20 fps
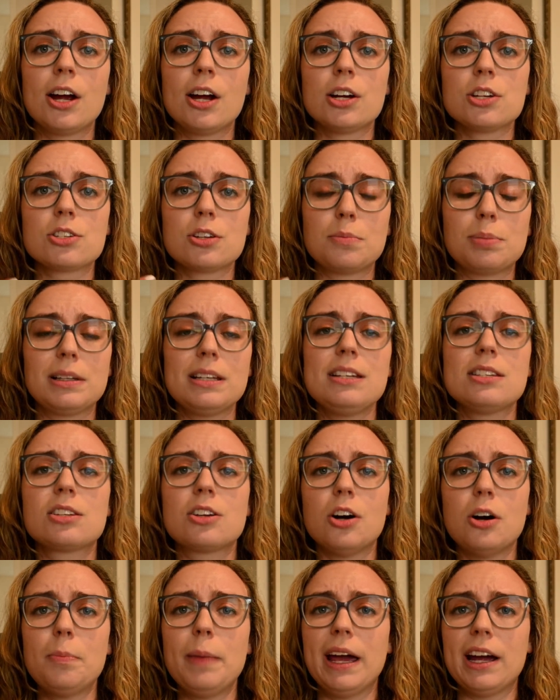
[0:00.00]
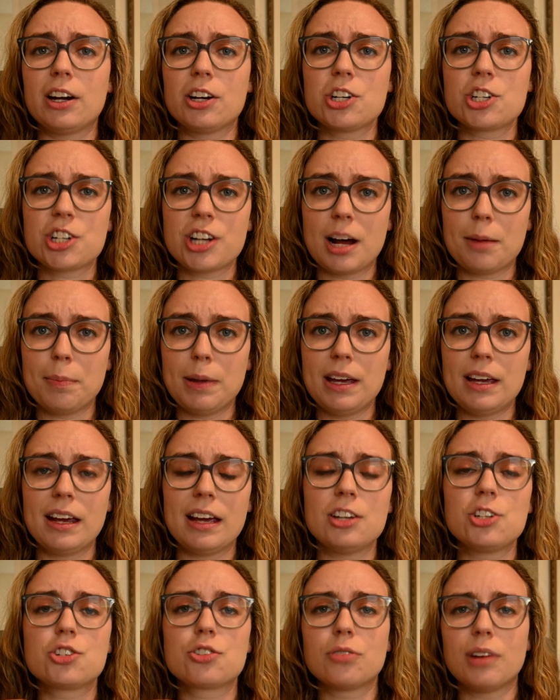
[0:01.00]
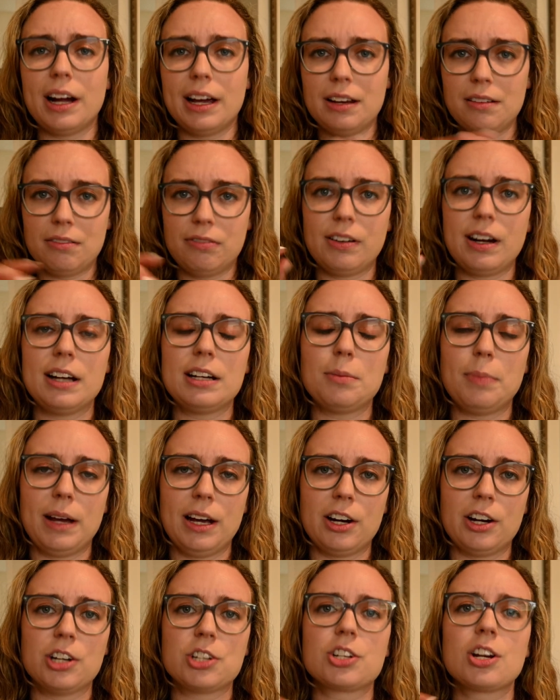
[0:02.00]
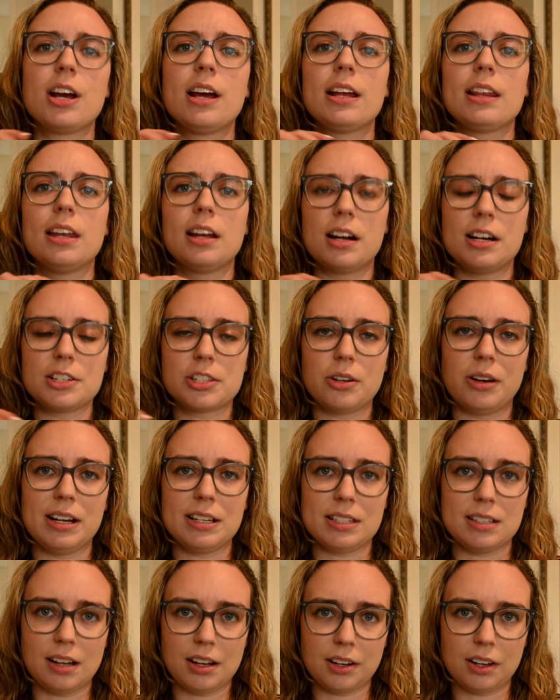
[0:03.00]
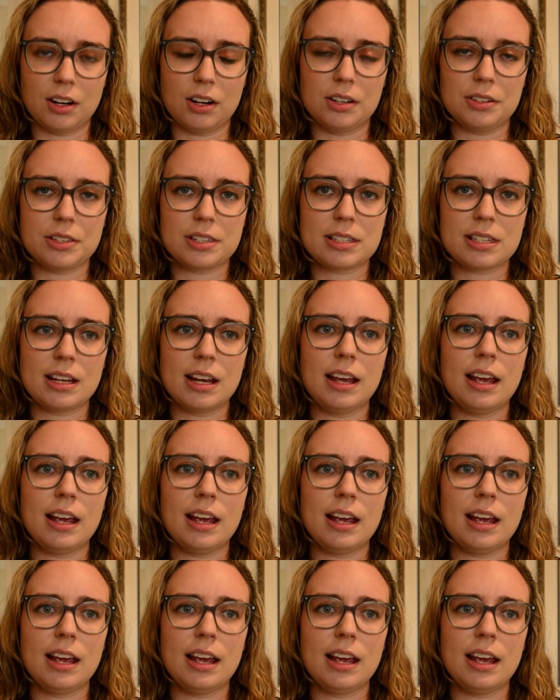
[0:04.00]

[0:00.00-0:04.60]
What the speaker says: So please go parish shopping and try and find a parish that also has young adults.